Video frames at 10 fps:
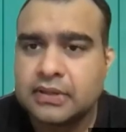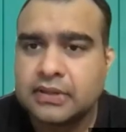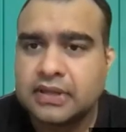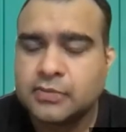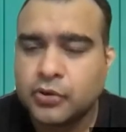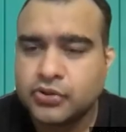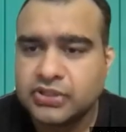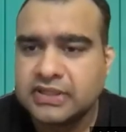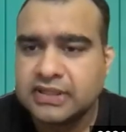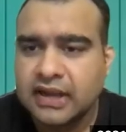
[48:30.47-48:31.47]

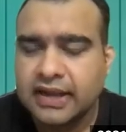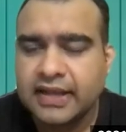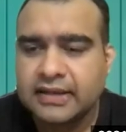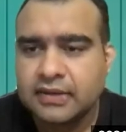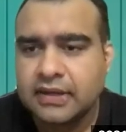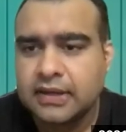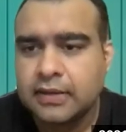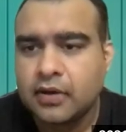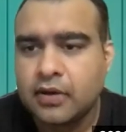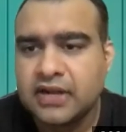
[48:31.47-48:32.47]
explosion again
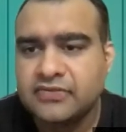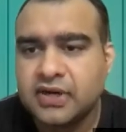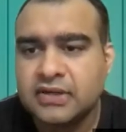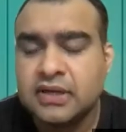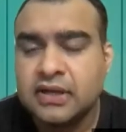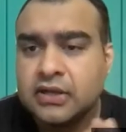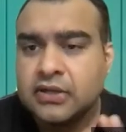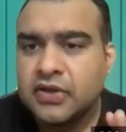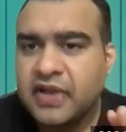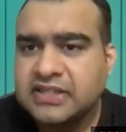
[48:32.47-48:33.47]
on that front.
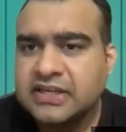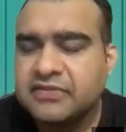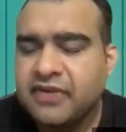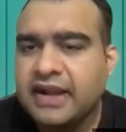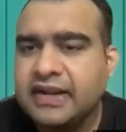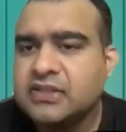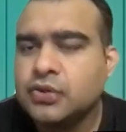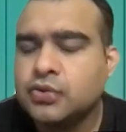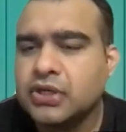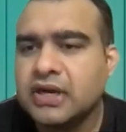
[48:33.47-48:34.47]
You've actually defined the
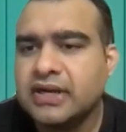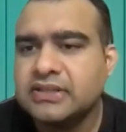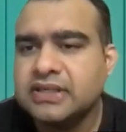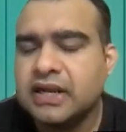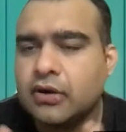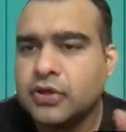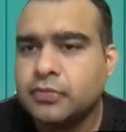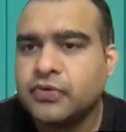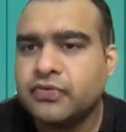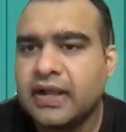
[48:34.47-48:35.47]
social currency around your
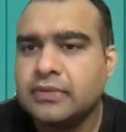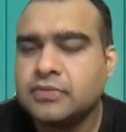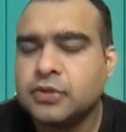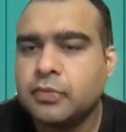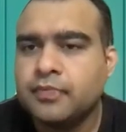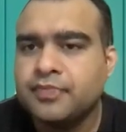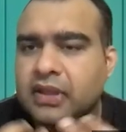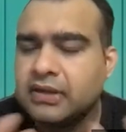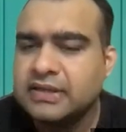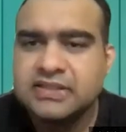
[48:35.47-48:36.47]
profile. So
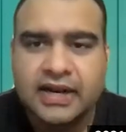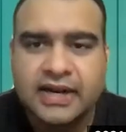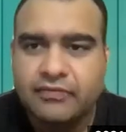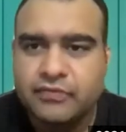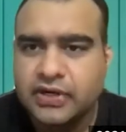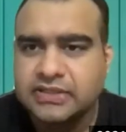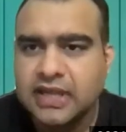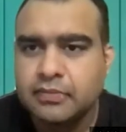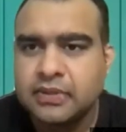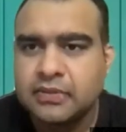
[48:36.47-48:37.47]
Instagram, for
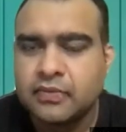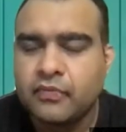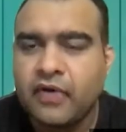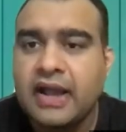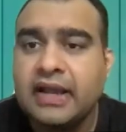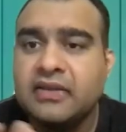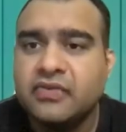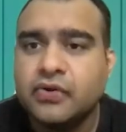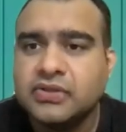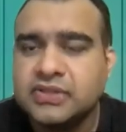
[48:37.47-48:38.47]
example, why
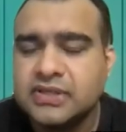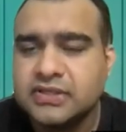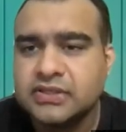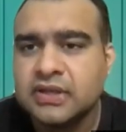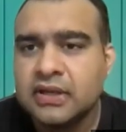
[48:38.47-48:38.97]
influencers